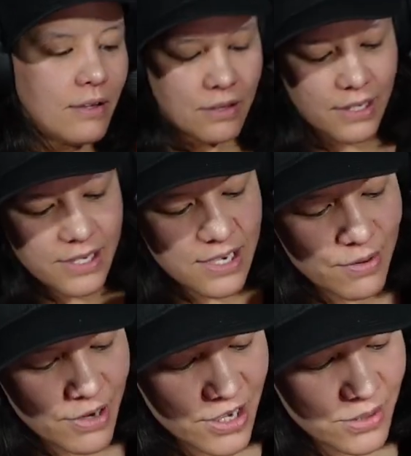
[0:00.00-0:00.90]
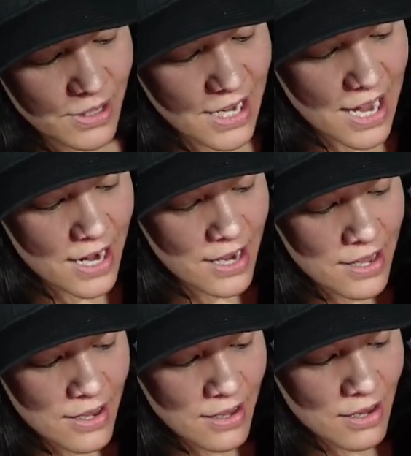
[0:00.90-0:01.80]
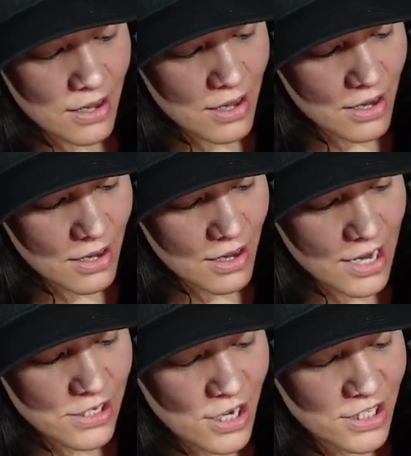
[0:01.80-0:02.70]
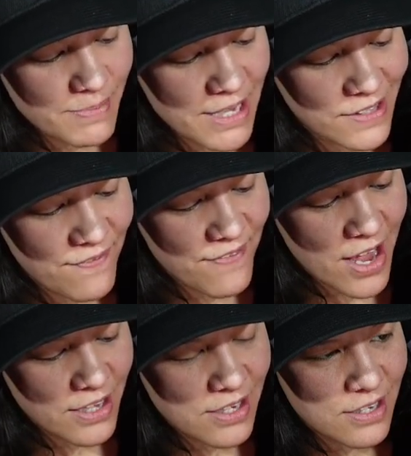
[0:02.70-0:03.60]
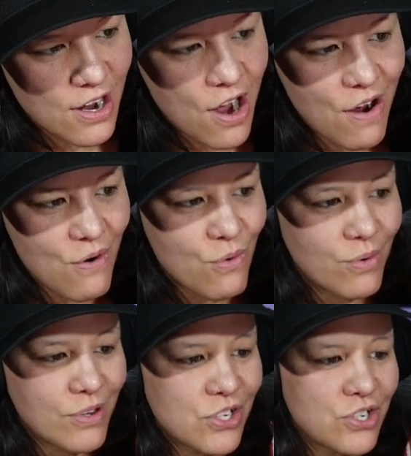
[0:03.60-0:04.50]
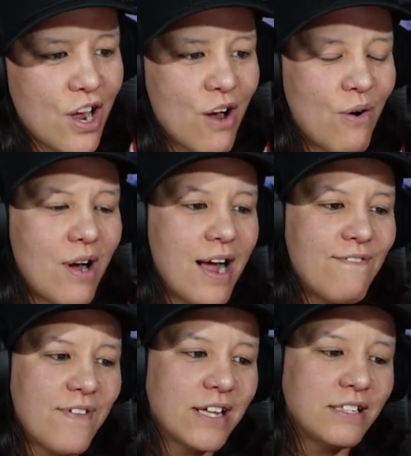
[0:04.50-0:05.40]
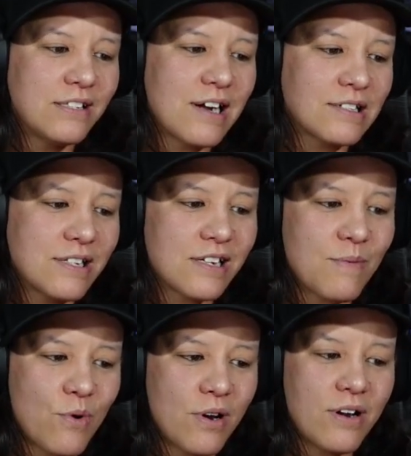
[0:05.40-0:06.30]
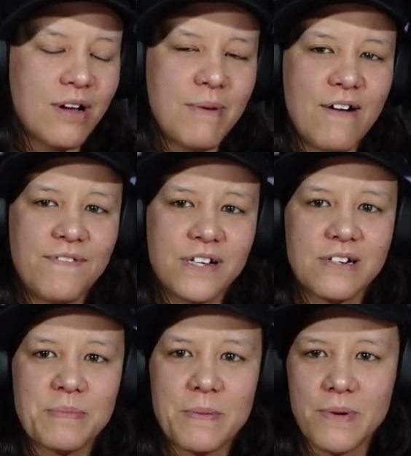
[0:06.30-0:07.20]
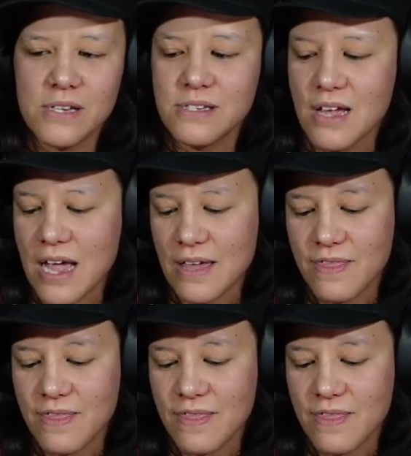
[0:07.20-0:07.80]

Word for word: Let's see, what else we got? Uh, I talked about the fence. Oh, so I finally talked to someone about fixing up the Mustang.